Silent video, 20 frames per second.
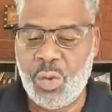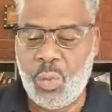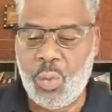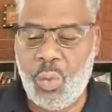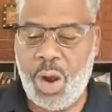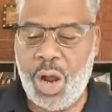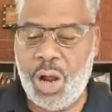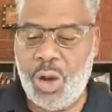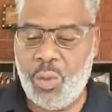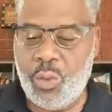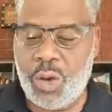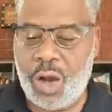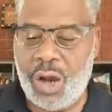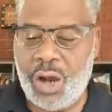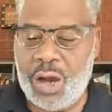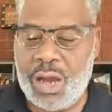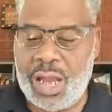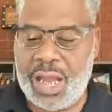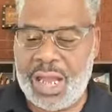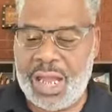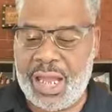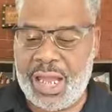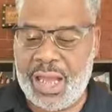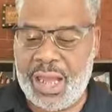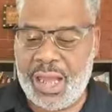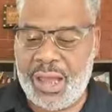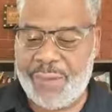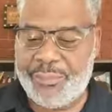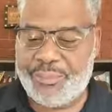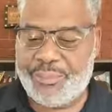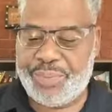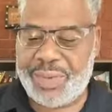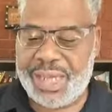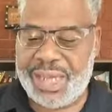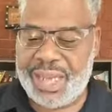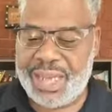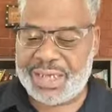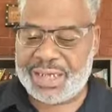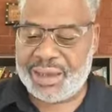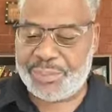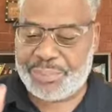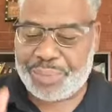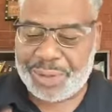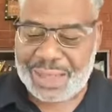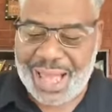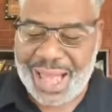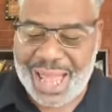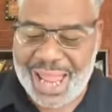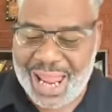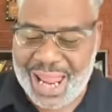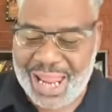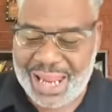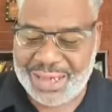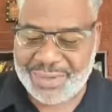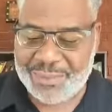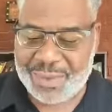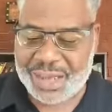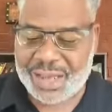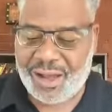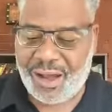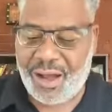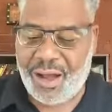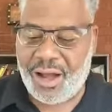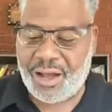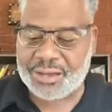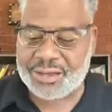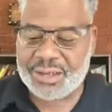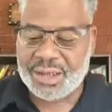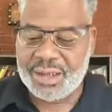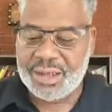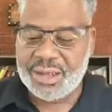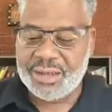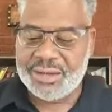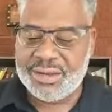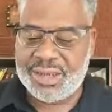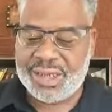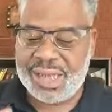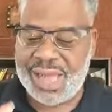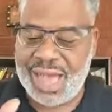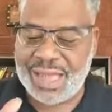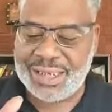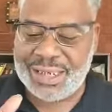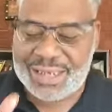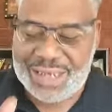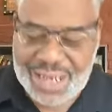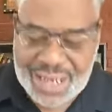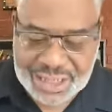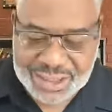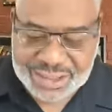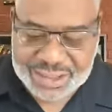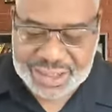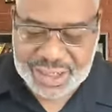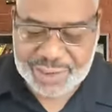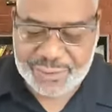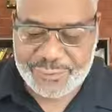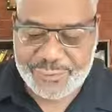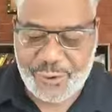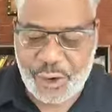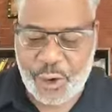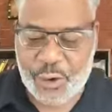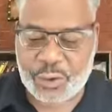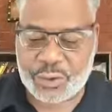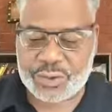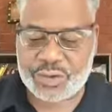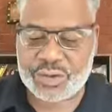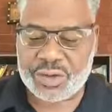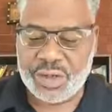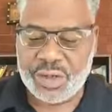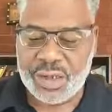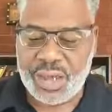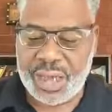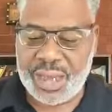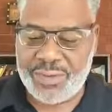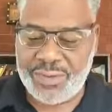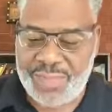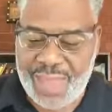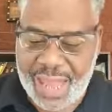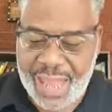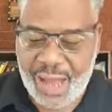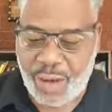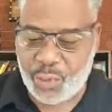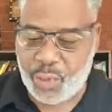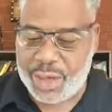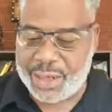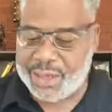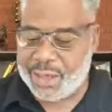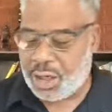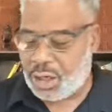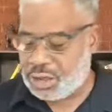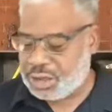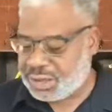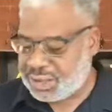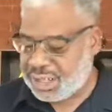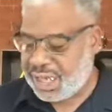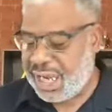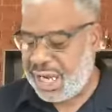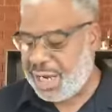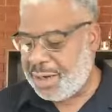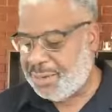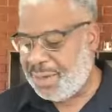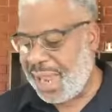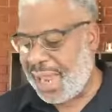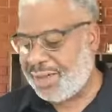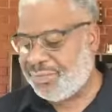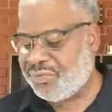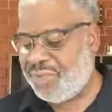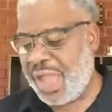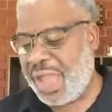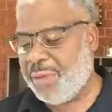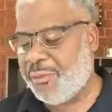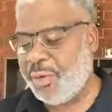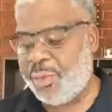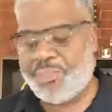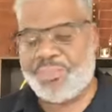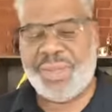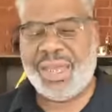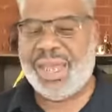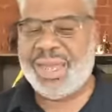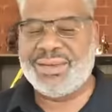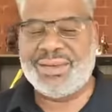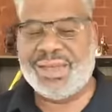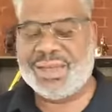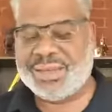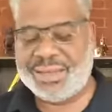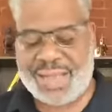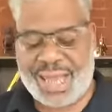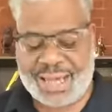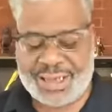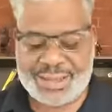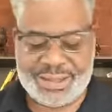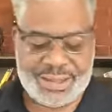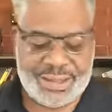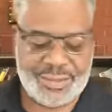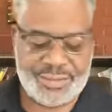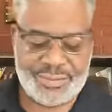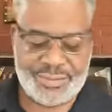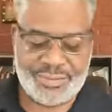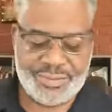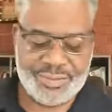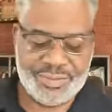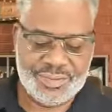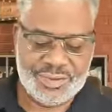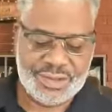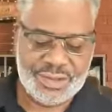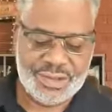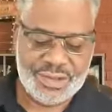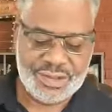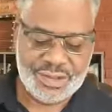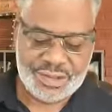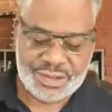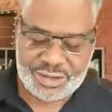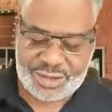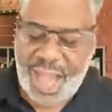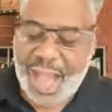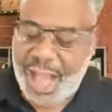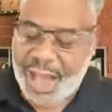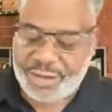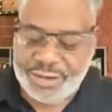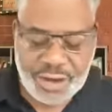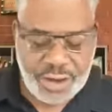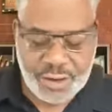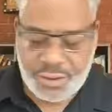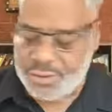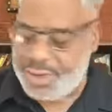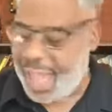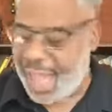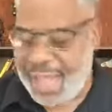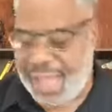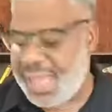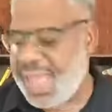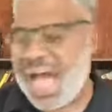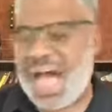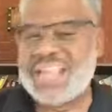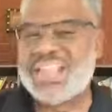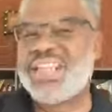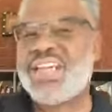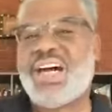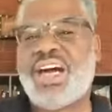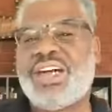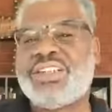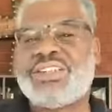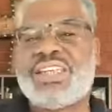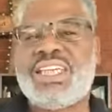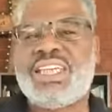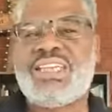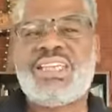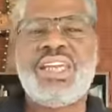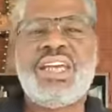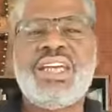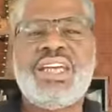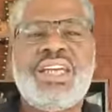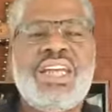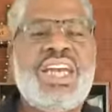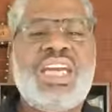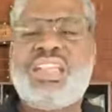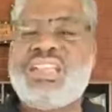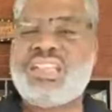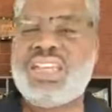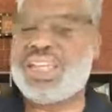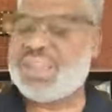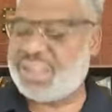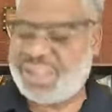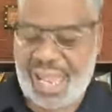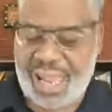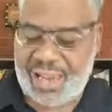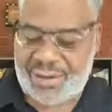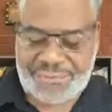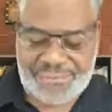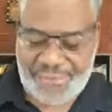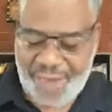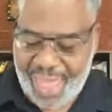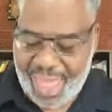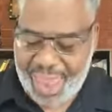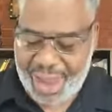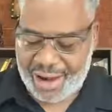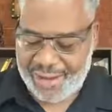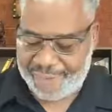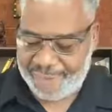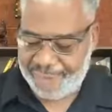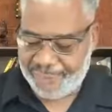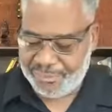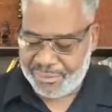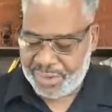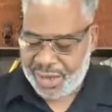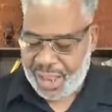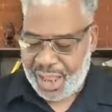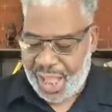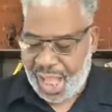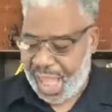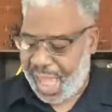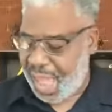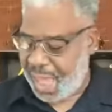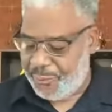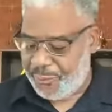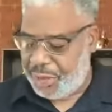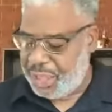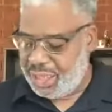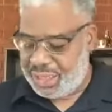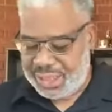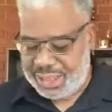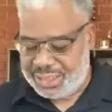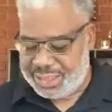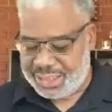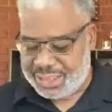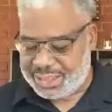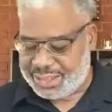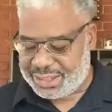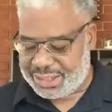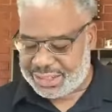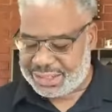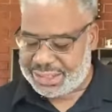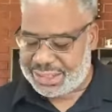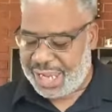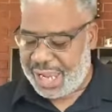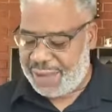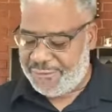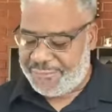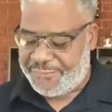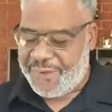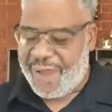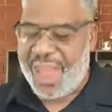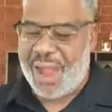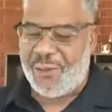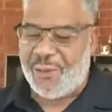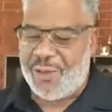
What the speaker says: were being complained because the Hellenistic folks and their widows seemed like they were being neglected. Y'all done heard this. It just ain't fair. This just ain't fair.